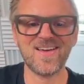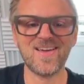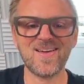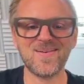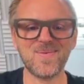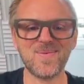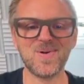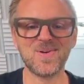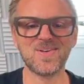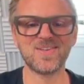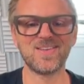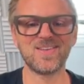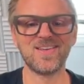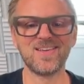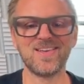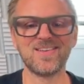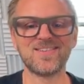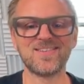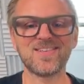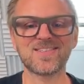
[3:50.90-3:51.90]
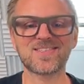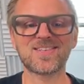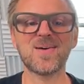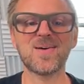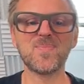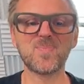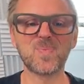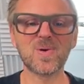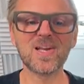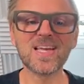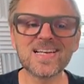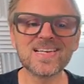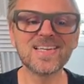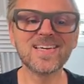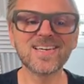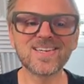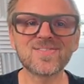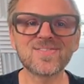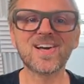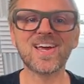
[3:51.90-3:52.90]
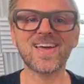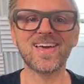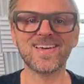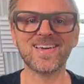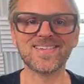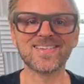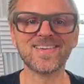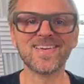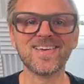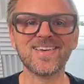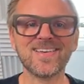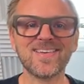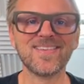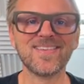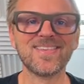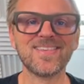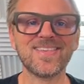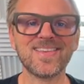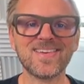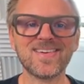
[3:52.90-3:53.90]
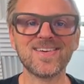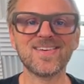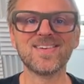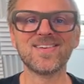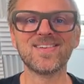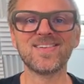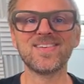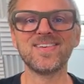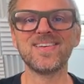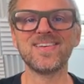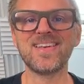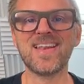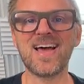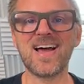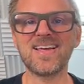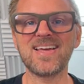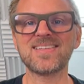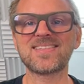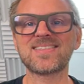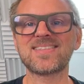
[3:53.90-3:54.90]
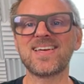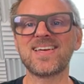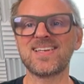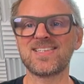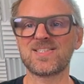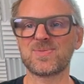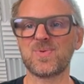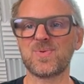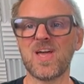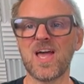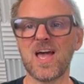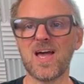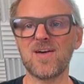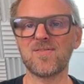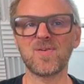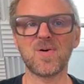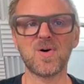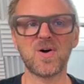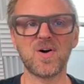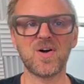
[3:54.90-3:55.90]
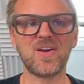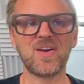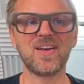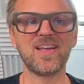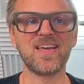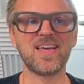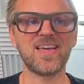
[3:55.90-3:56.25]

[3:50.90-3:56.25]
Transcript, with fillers: it would just completely create the nine states we have on